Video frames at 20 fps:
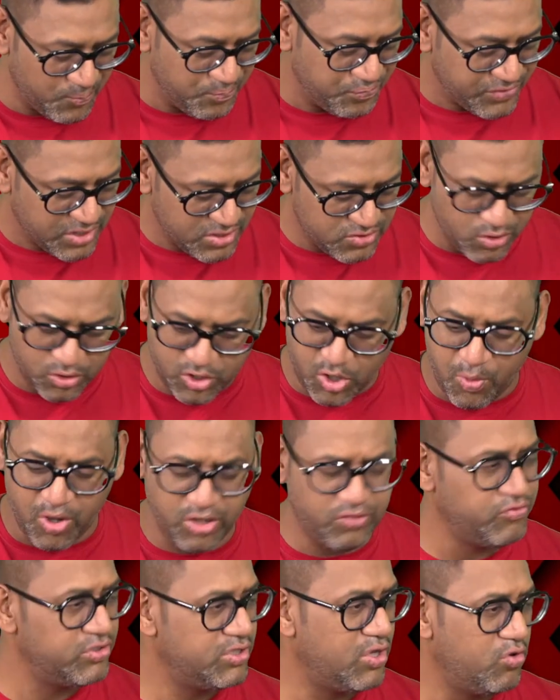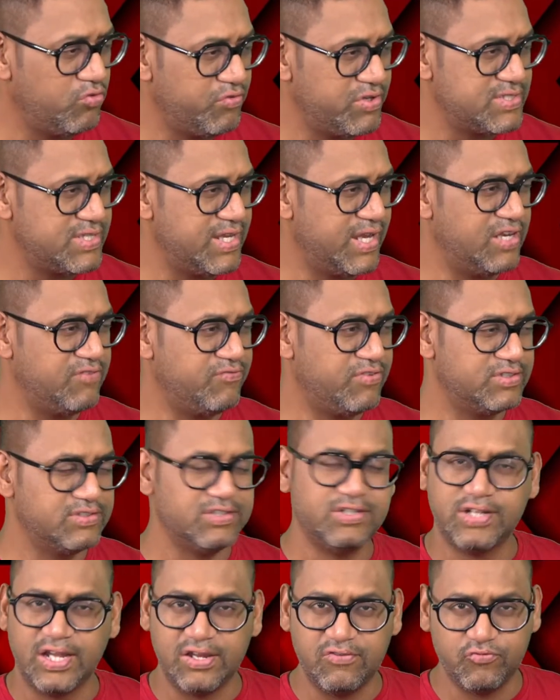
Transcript: So come on, without wasting any further time,